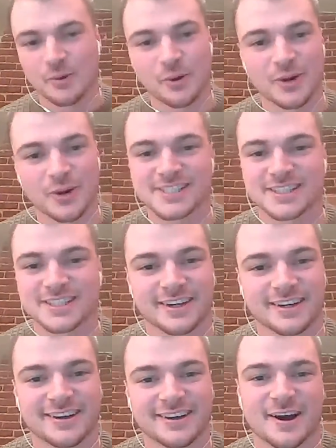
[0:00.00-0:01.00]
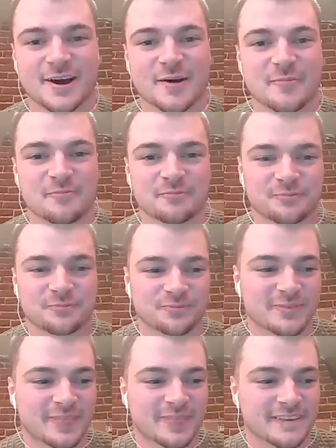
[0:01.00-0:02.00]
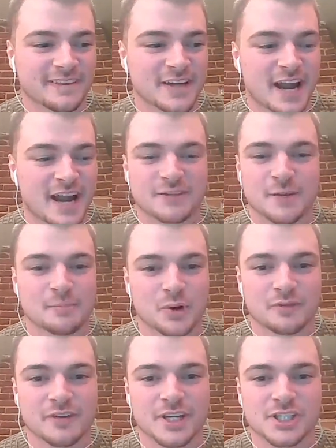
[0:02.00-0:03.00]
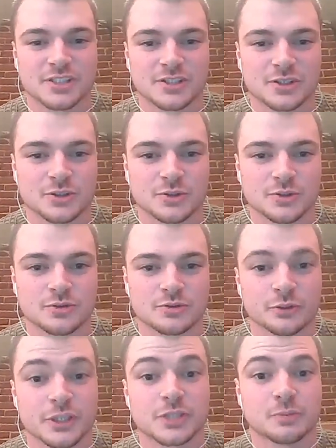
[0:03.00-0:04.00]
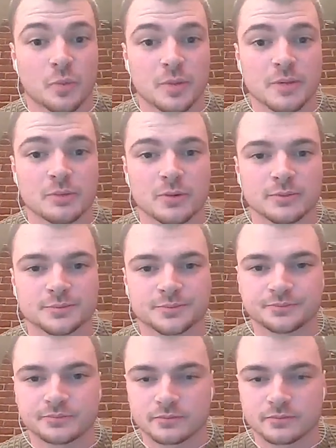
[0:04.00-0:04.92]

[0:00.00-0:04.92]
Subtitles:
I'm always gonna have that motivation to reach more people,